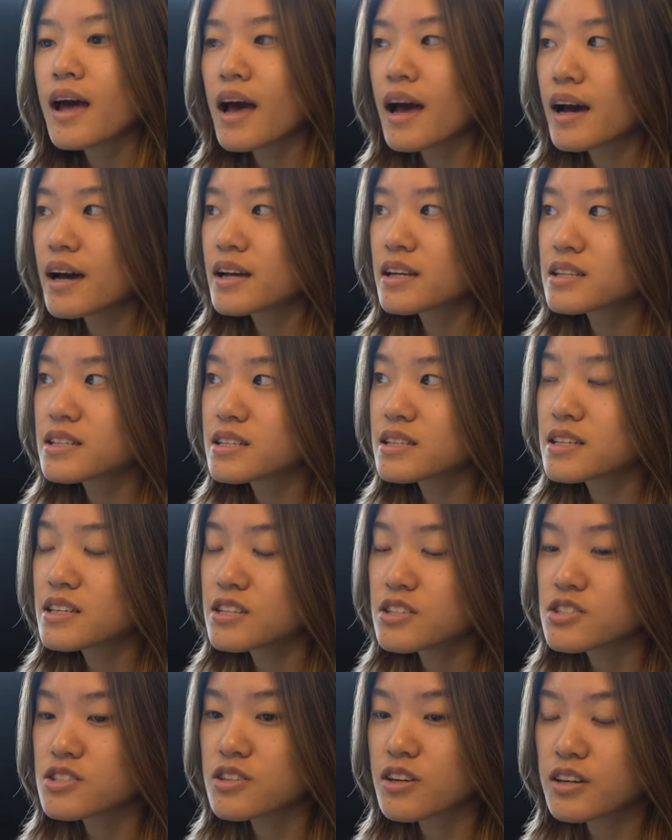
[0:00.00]
And
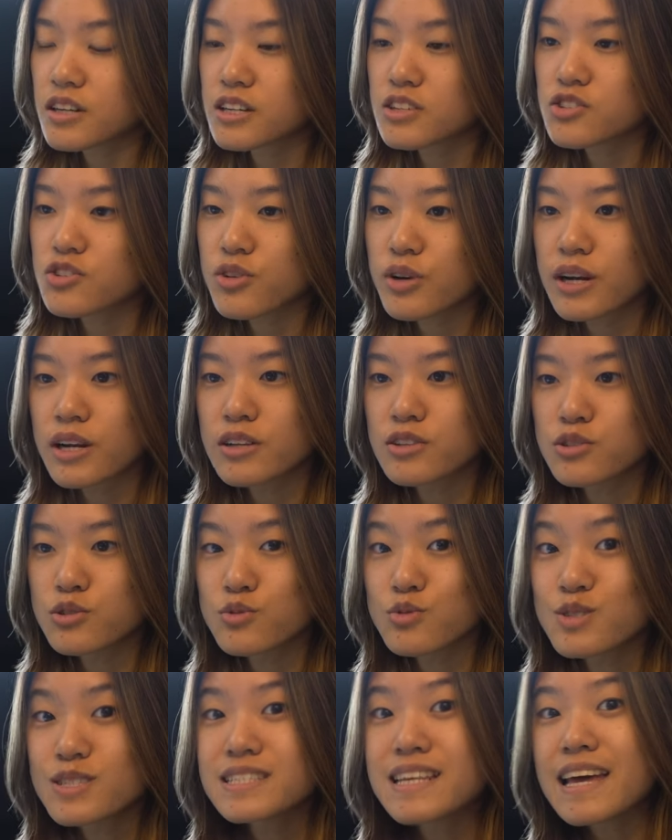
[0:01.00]
he started trying
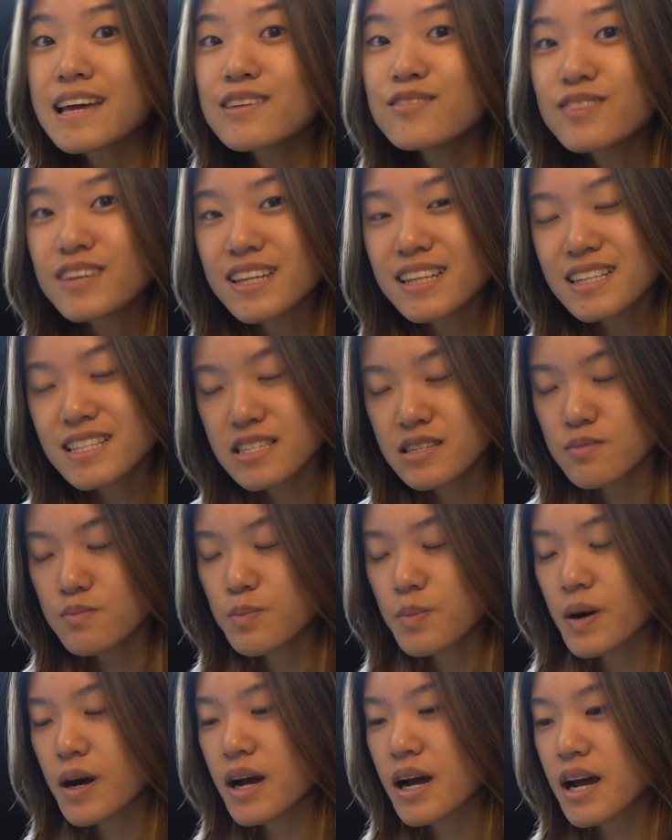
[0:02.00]
to save it
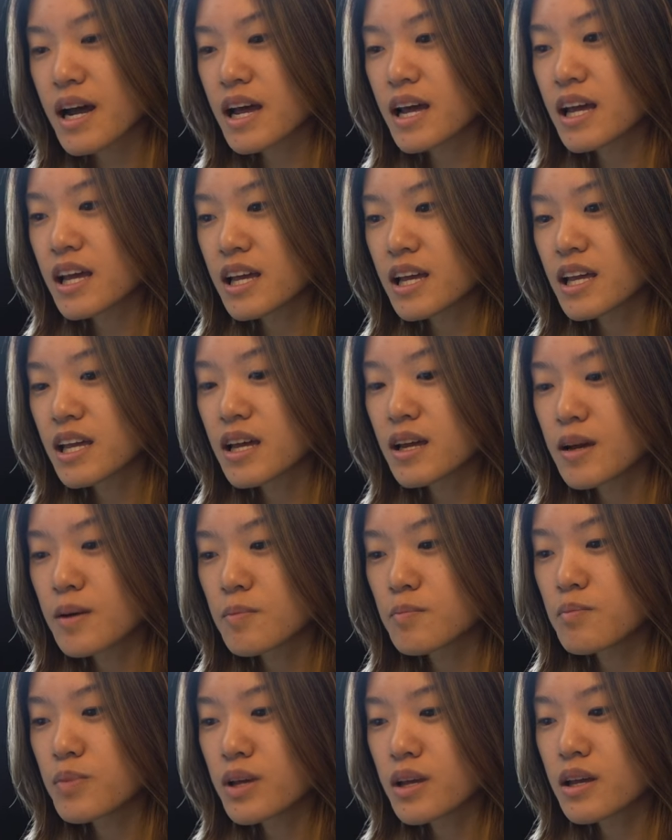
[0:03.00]
by
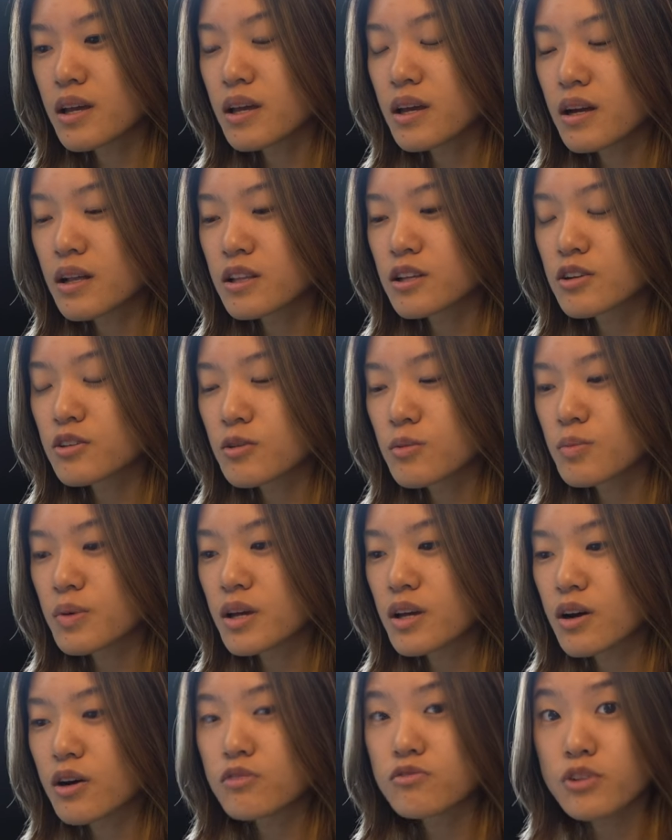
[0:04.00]
being a little
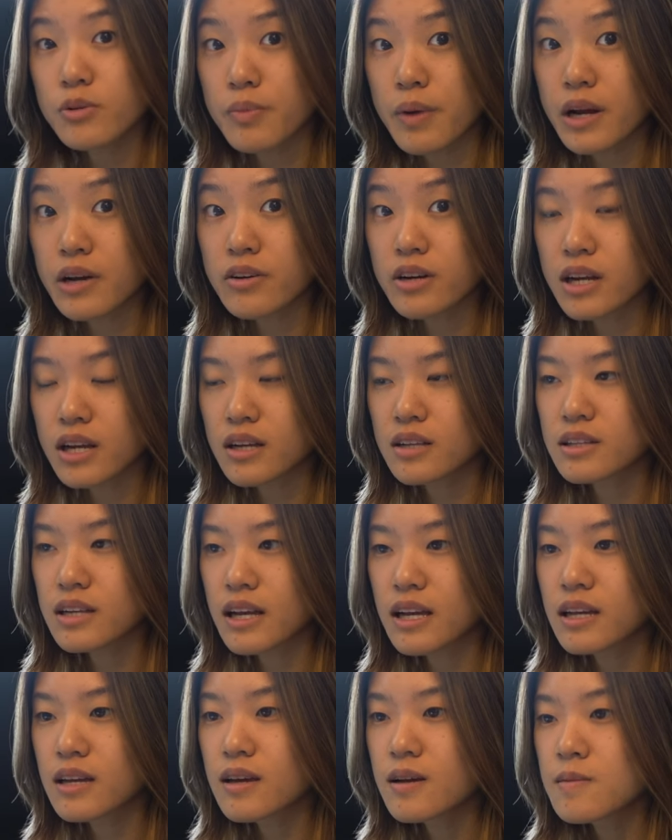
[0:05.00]
bit overbearing.
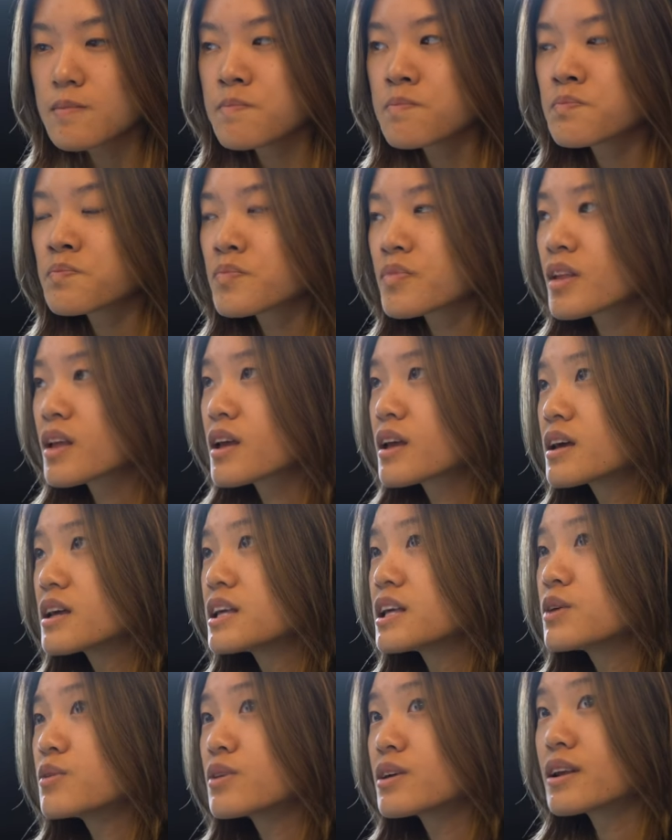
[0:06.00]
Like,
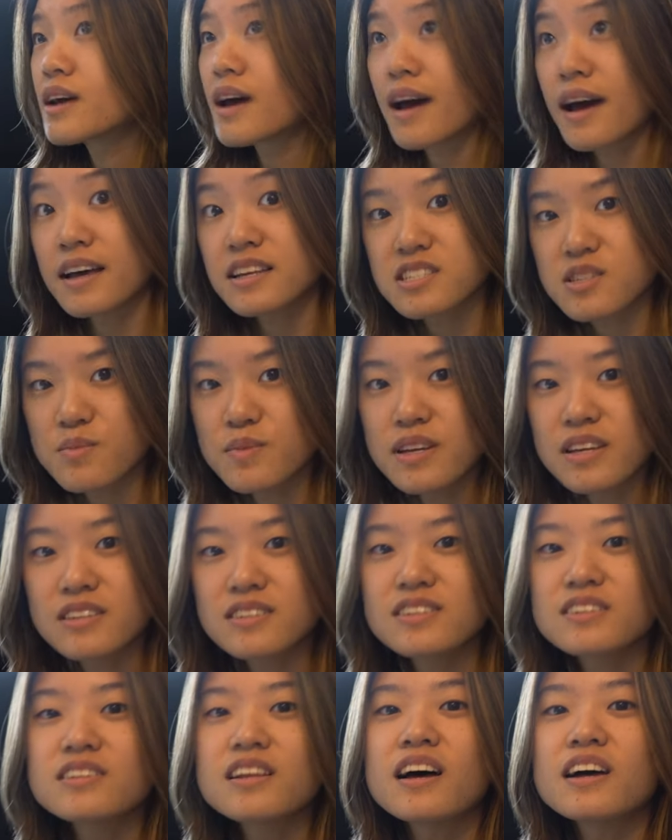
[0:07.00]
he would ask me
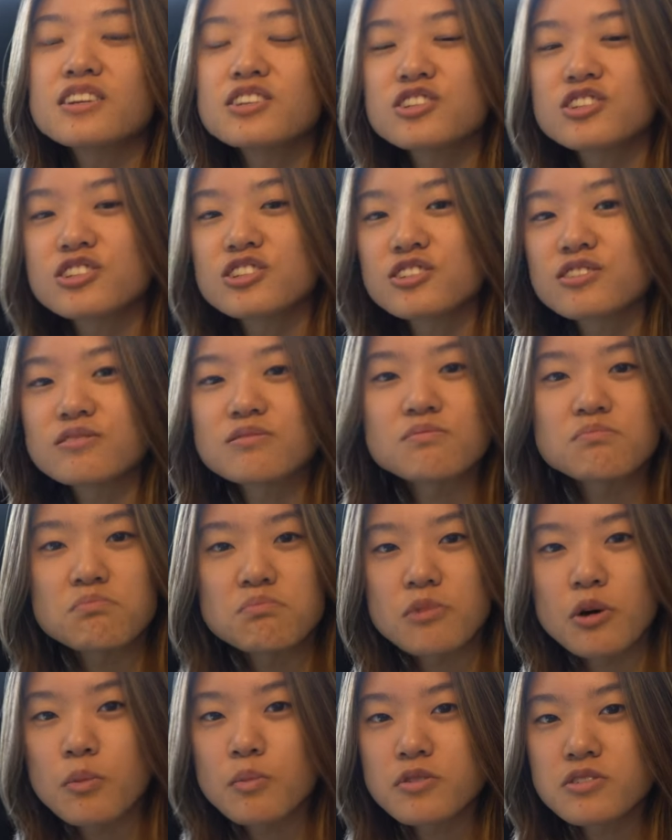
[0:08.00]
to lunch
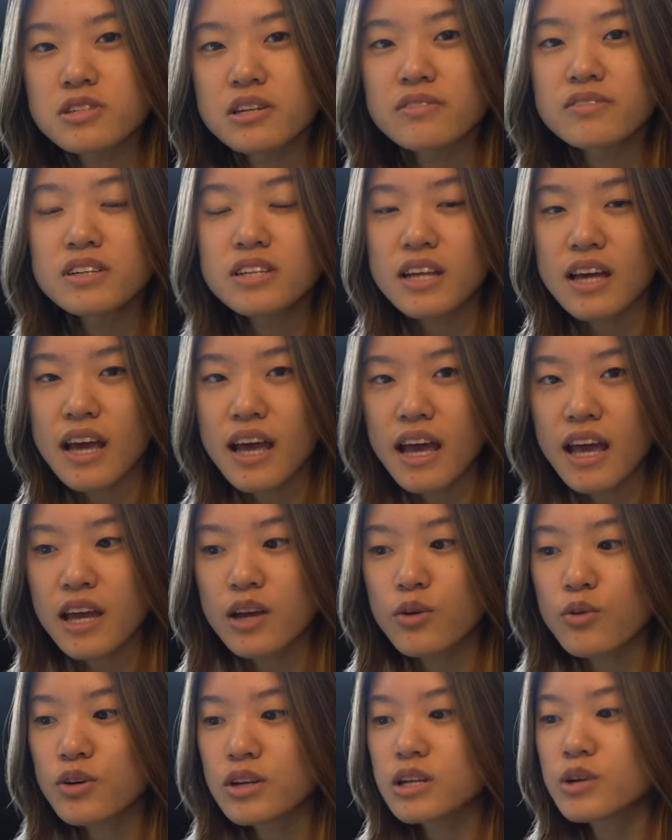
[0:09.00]
almost every
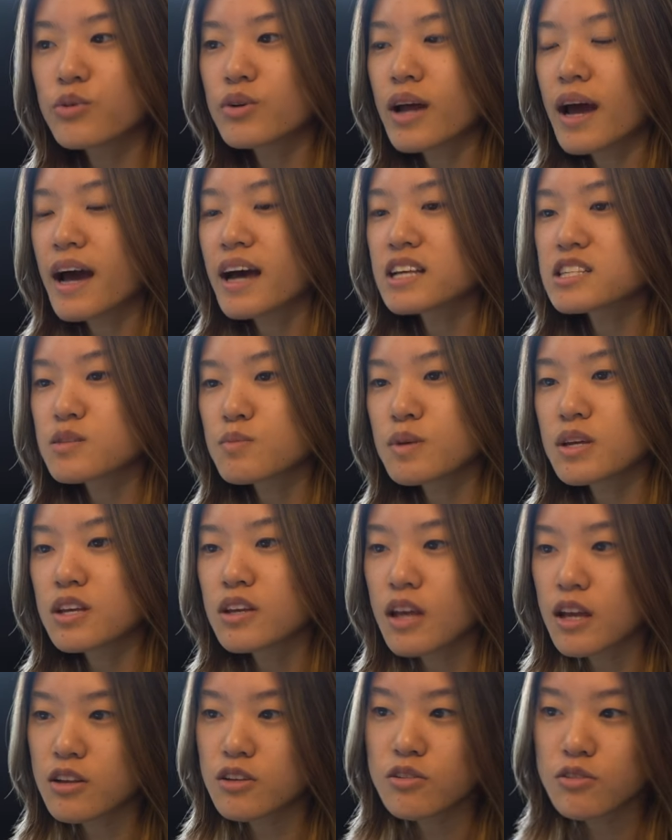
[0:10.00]
day or he would ask me
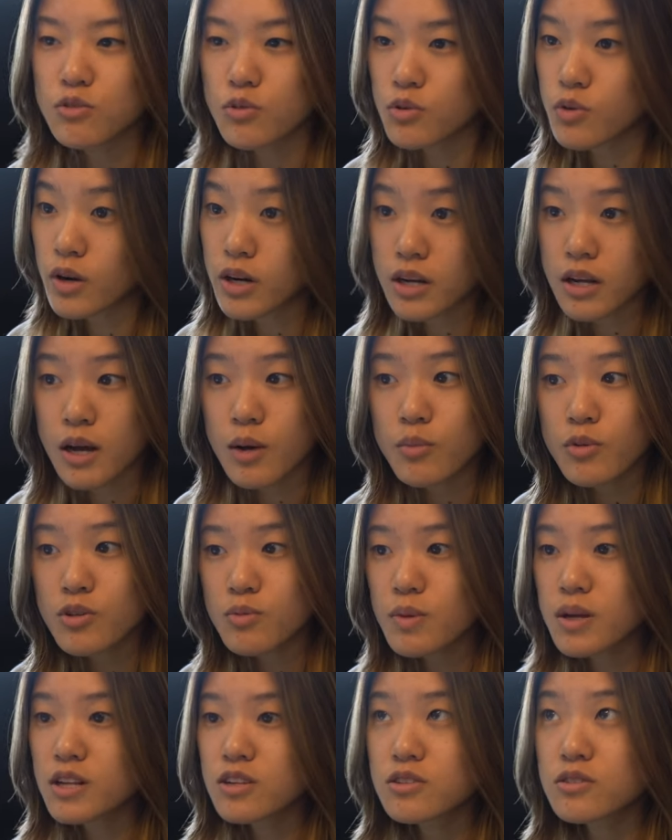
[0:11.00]
can you, you want to come with
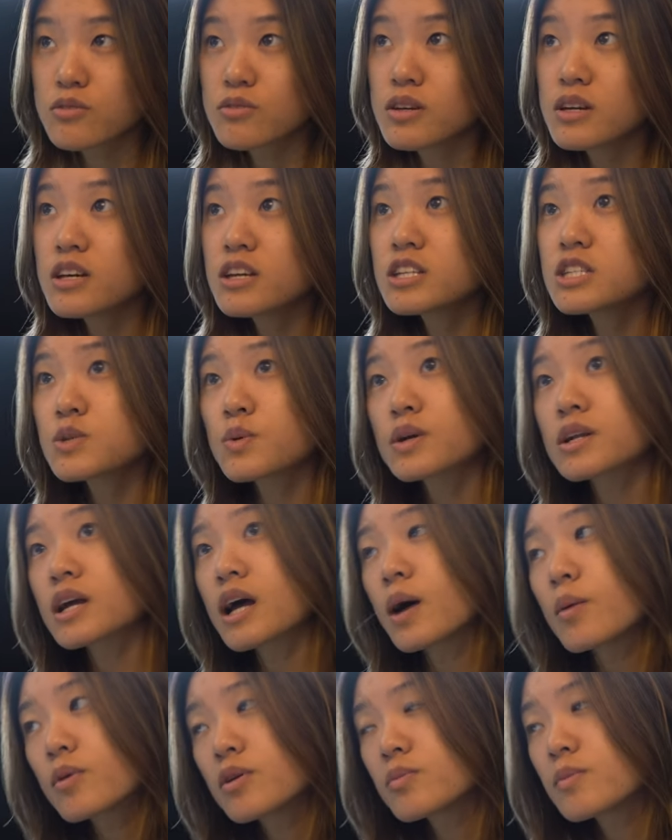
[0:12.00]
me to do this you want to
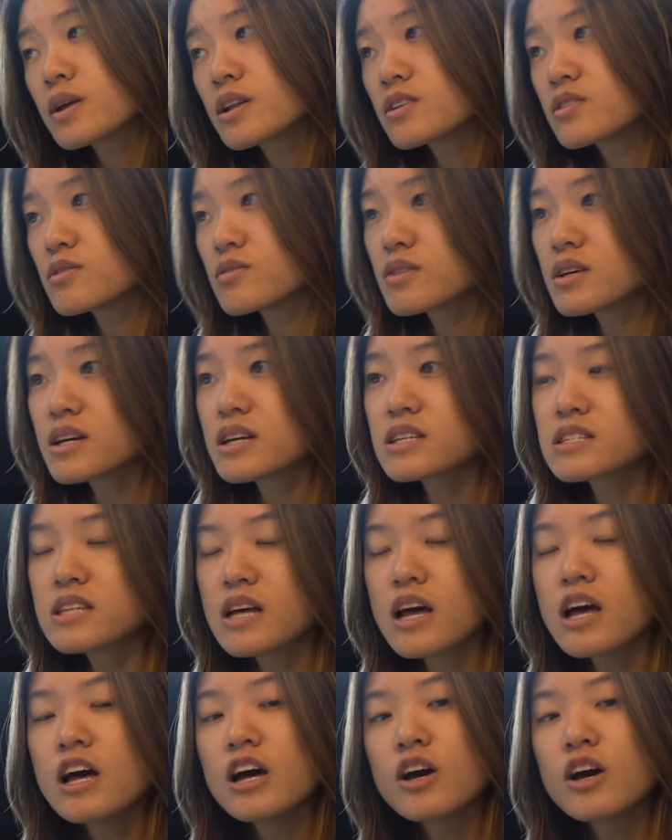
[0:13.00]
come with me to do this